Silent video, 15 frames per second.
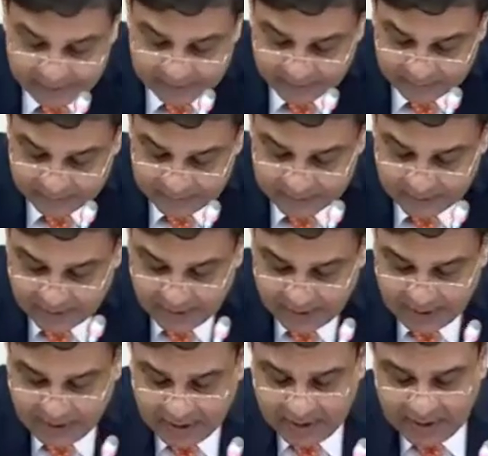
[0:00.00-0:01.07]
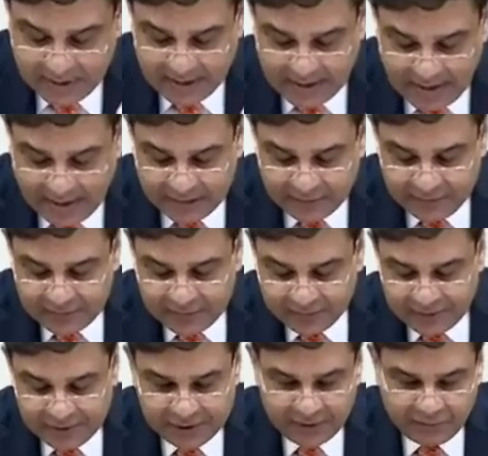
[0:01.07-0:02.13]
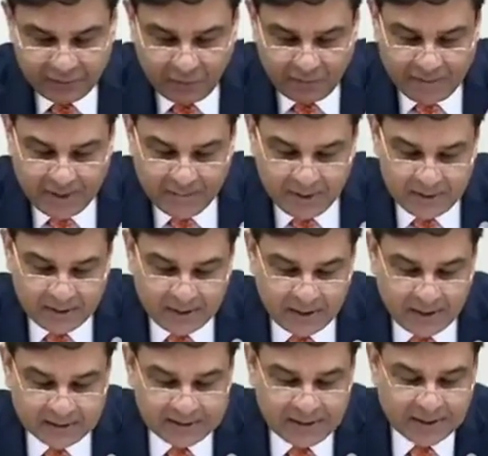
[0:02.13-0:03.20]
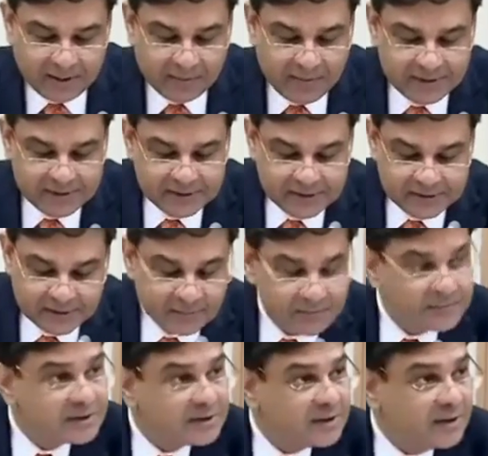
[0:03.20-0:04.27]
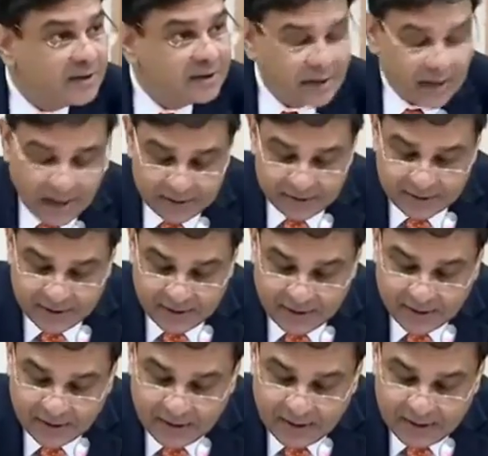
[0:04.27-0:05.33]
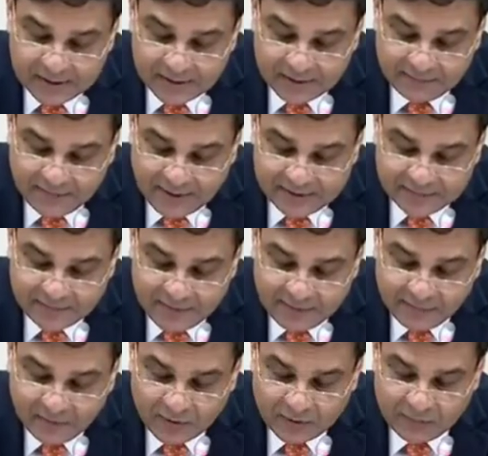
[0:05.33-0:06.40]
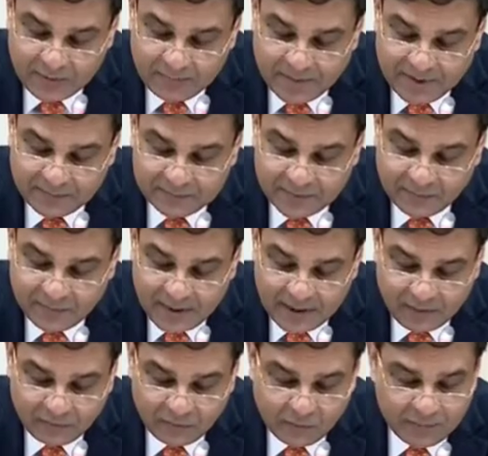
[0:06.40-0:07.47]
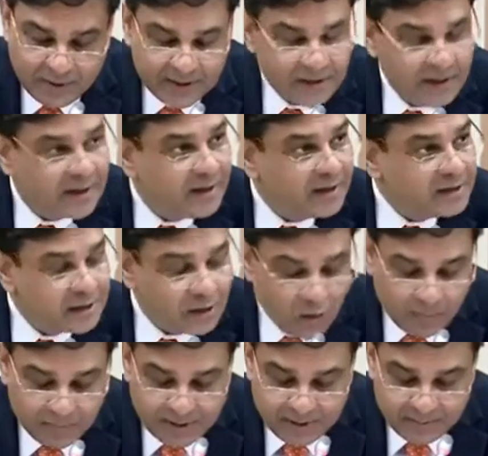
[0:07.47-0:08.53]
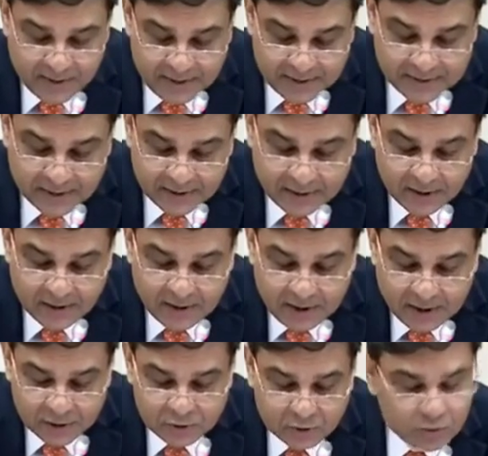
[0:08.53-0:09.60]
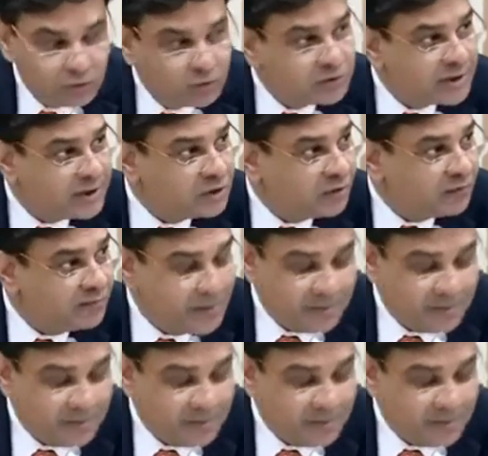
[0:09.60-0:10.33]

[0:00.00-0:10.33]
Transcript: In line with the vision for payment and settlement systems in the country, the revised framework will pave the way for bringing interoperability into usage of PPIs.